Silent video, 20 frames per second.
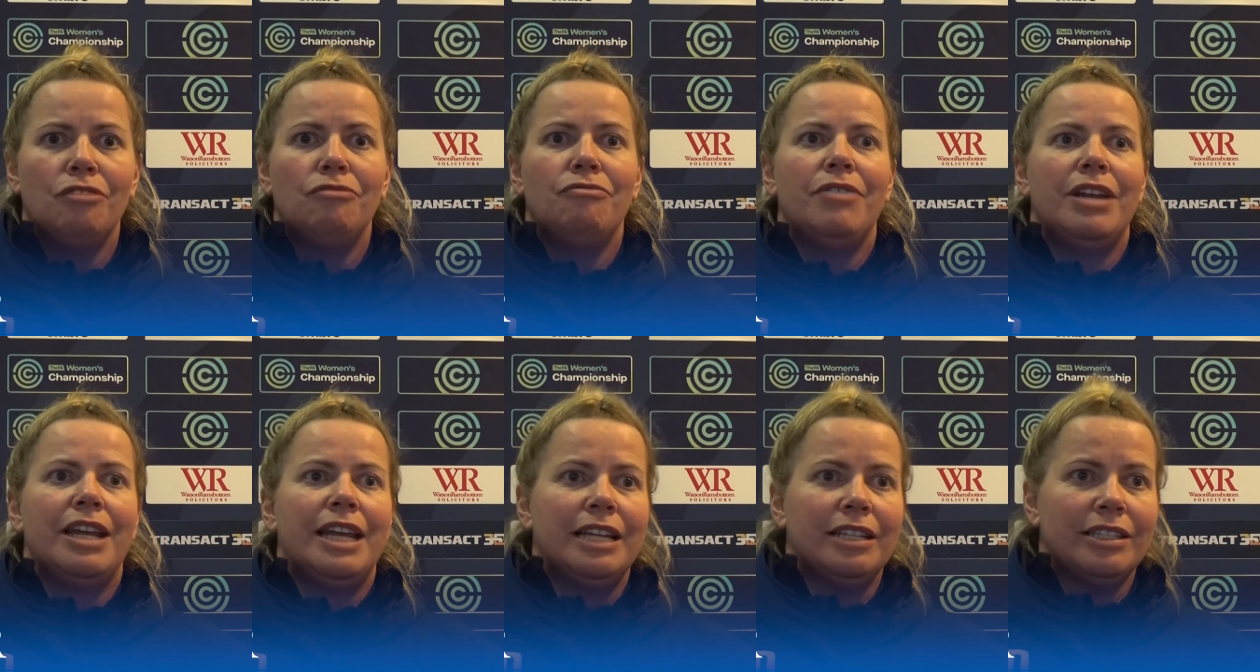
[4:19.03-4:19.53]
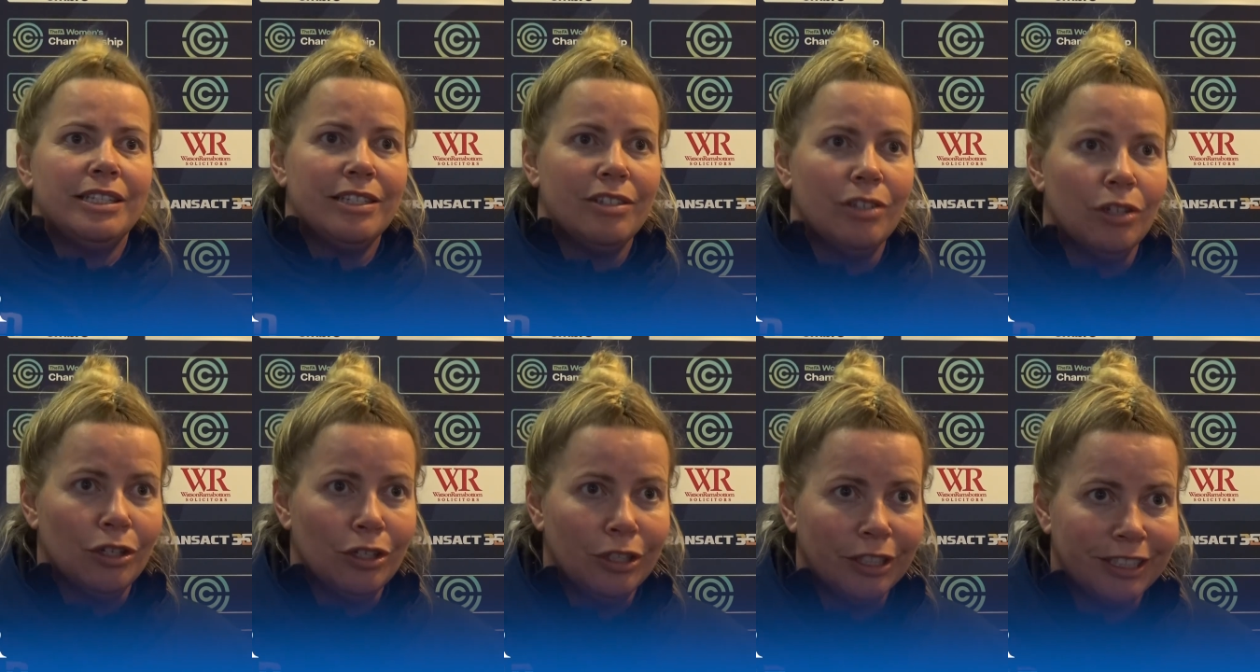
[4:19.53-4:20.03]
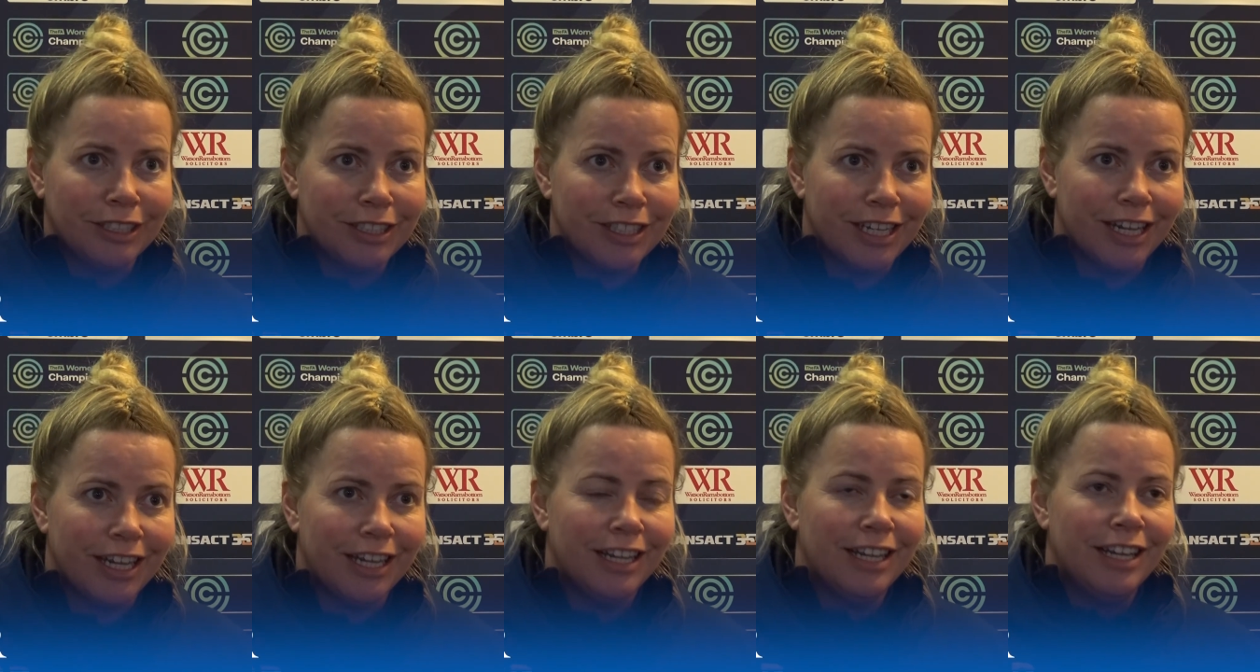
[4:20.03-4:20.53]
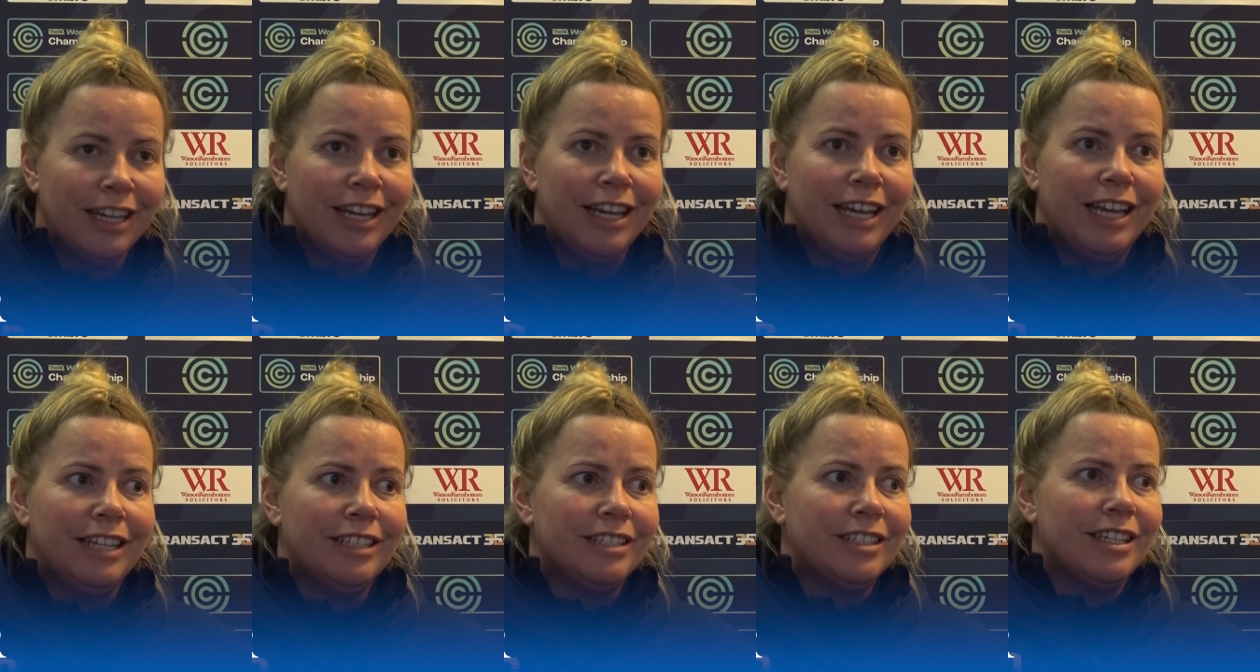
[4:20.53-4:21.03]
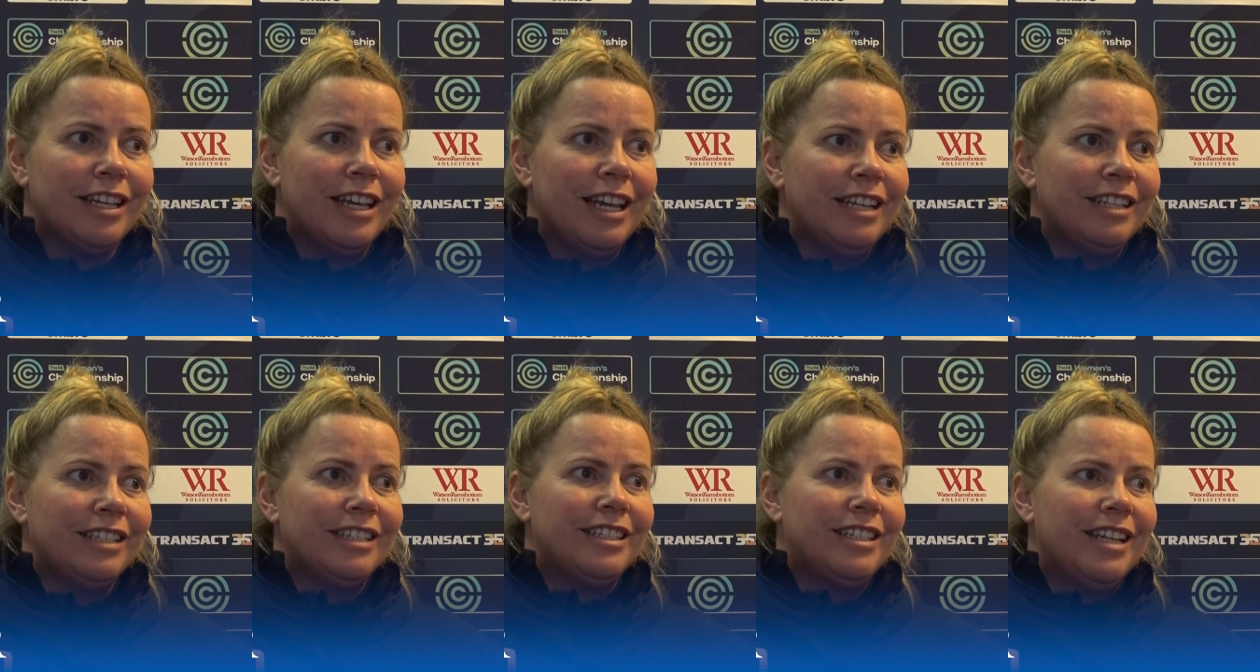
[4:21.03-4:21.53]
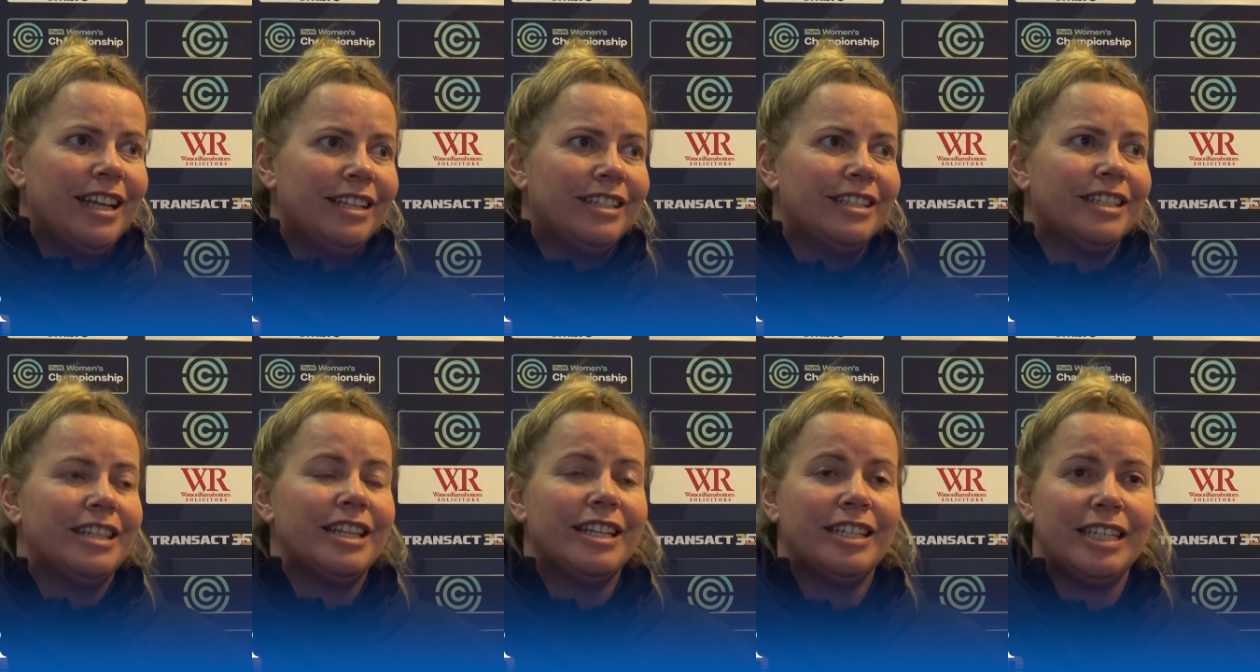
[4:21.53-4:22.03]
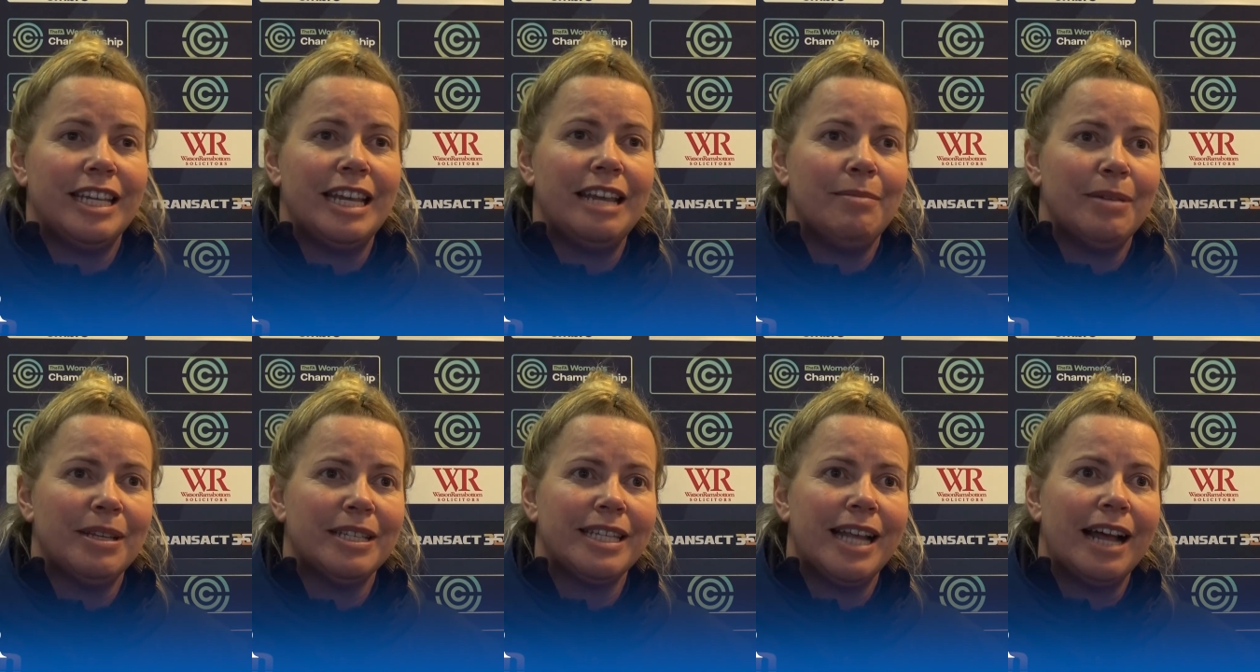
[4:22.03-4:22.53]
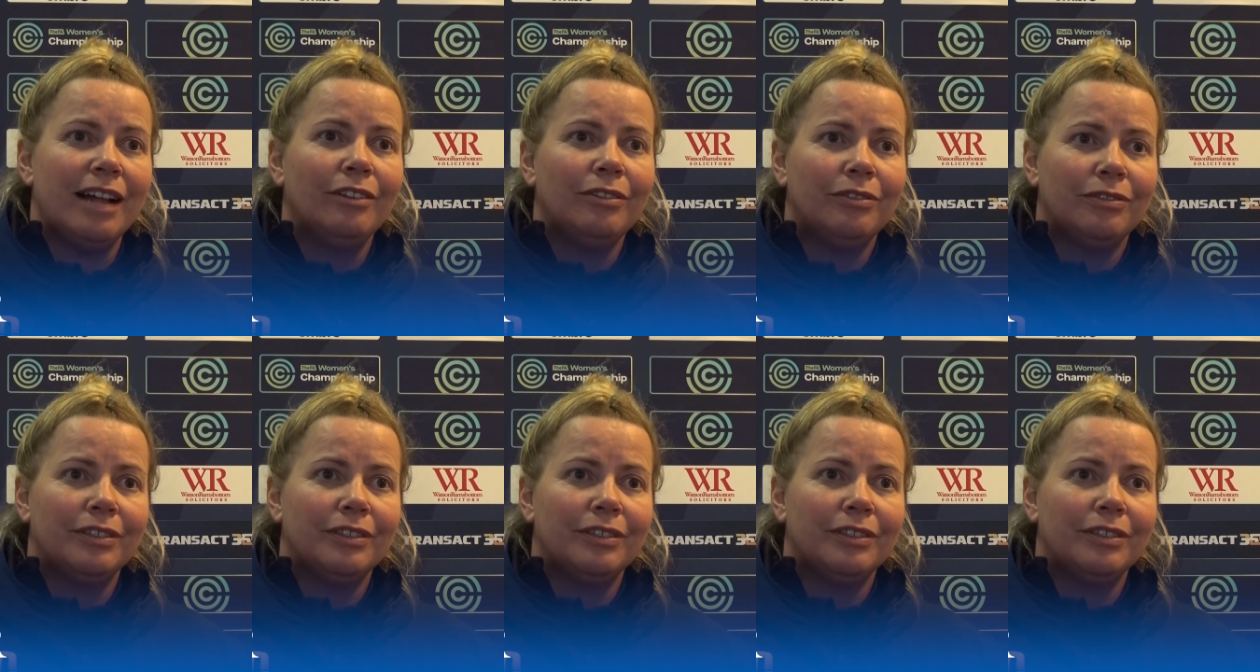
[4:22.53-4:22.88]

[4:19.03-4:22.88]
reinstall into the team itself.